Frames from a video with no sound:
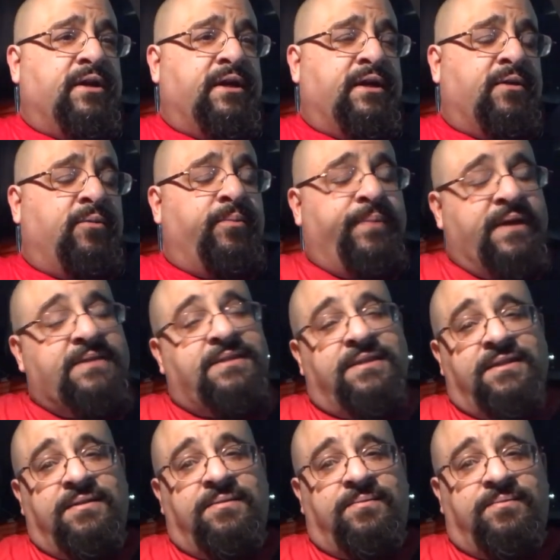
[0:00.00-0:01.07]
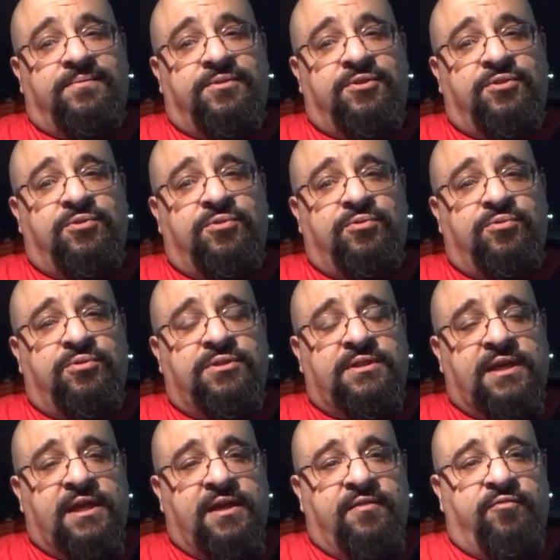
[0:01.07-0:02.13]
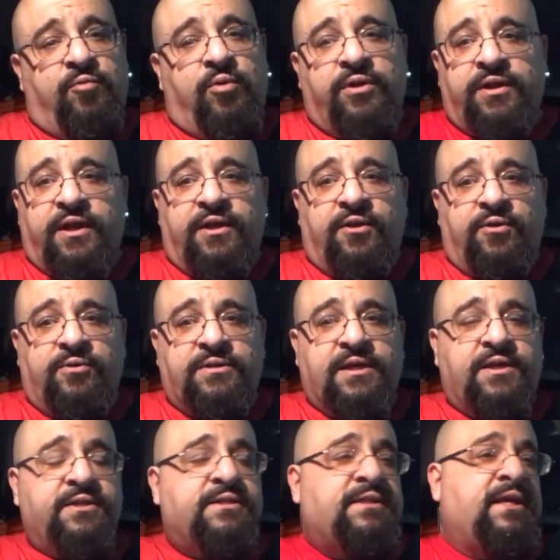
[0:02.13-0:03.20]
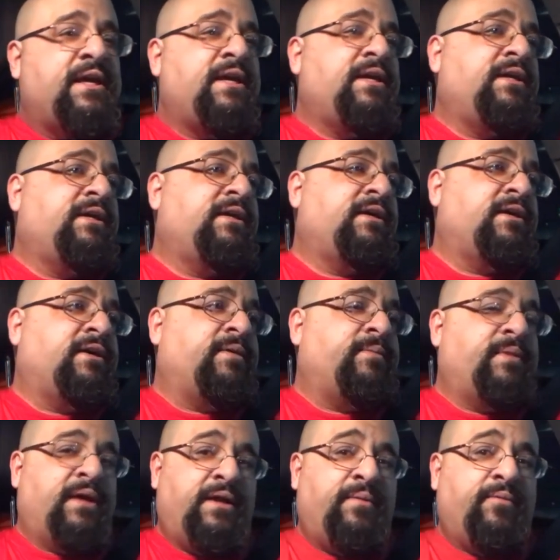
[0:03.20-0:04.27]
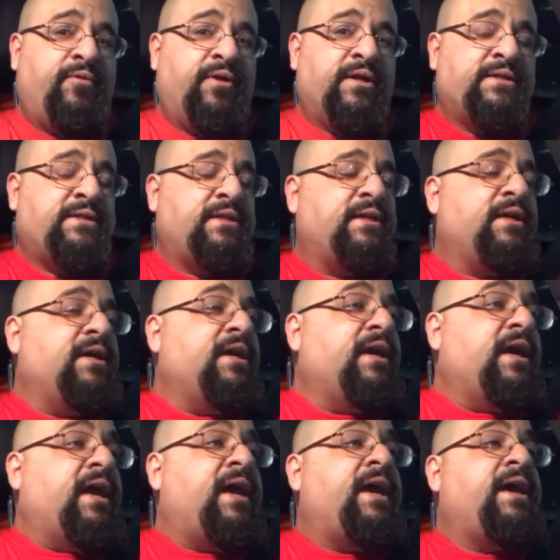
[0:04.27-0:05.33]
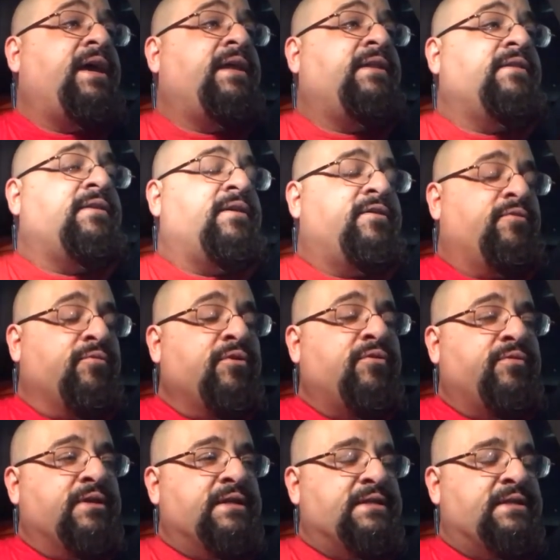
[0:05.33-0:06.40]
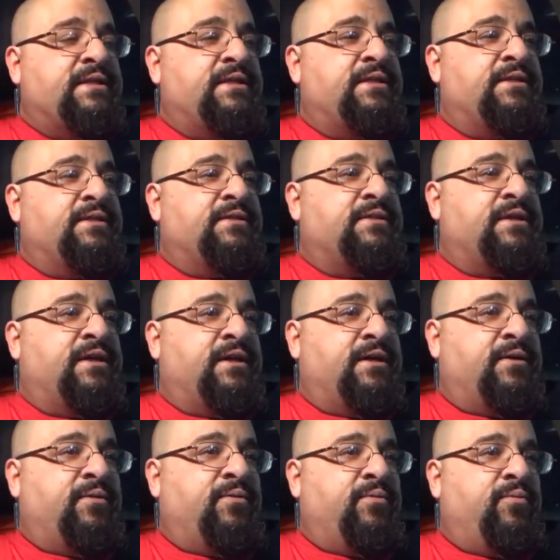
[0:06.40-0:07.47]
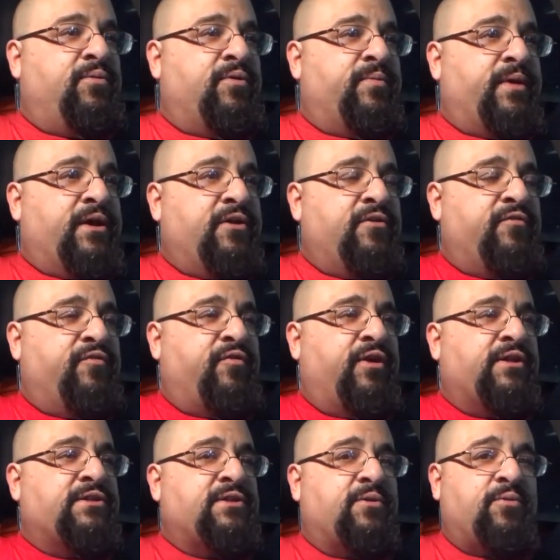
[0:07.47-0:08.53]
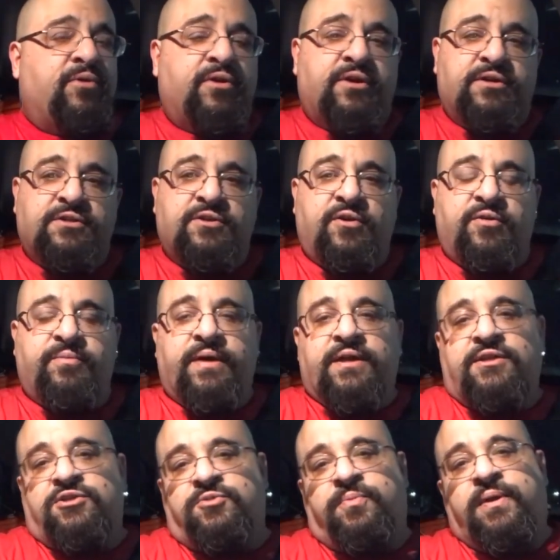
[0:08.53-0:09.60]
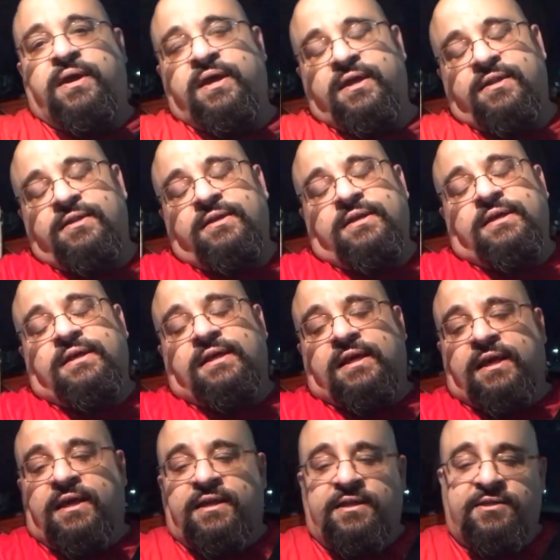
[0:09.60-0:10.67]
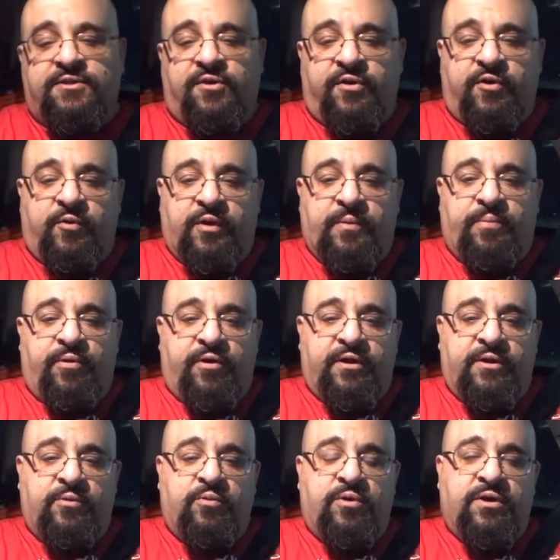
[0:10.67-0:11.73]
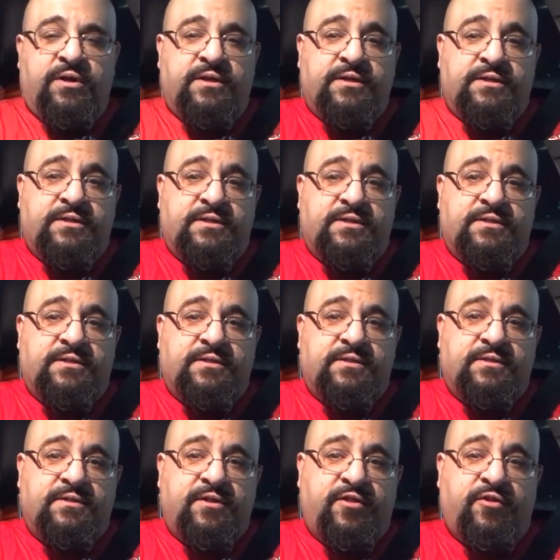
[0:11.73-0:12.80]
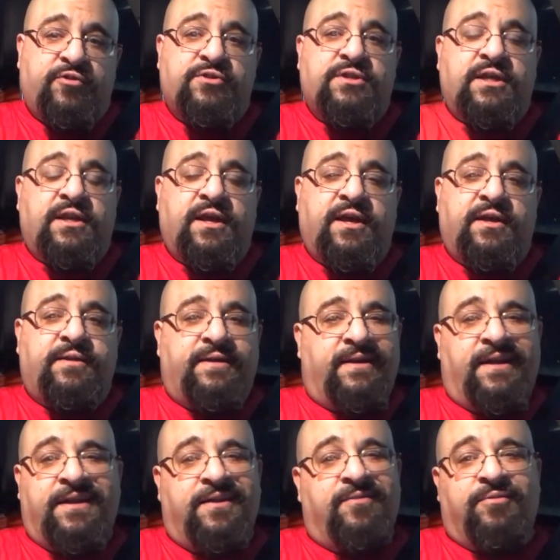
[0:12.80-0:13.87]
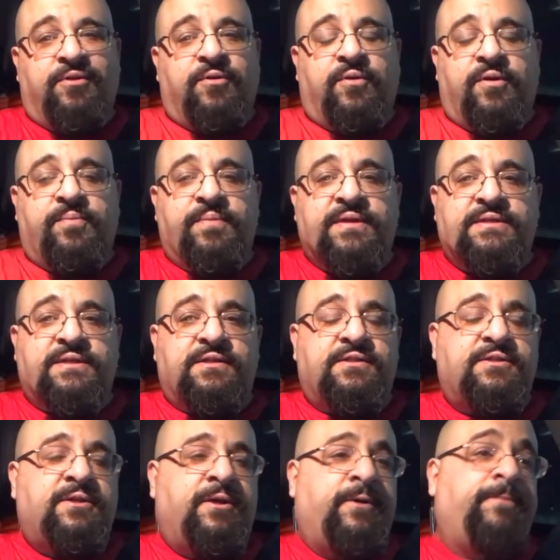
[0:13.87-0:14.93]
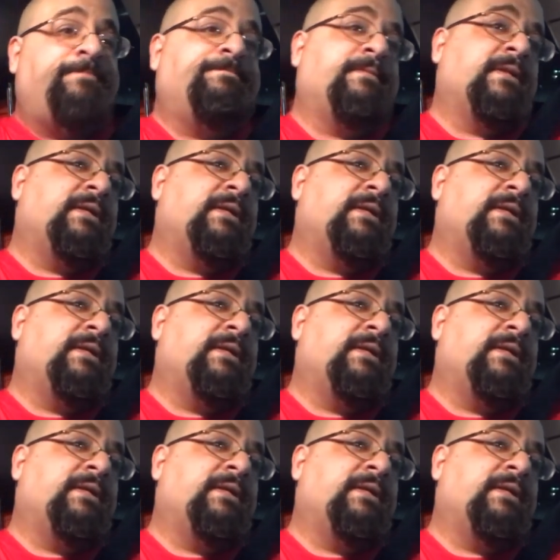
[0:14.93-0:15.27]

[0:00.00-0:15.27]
uh, basically to save one night hotel stay, um, and I'm crazy. And the real reason is uh, one of my good friends at work is going back to Japan, and his going away party was Thursday night, and I didn't really want to miss it. So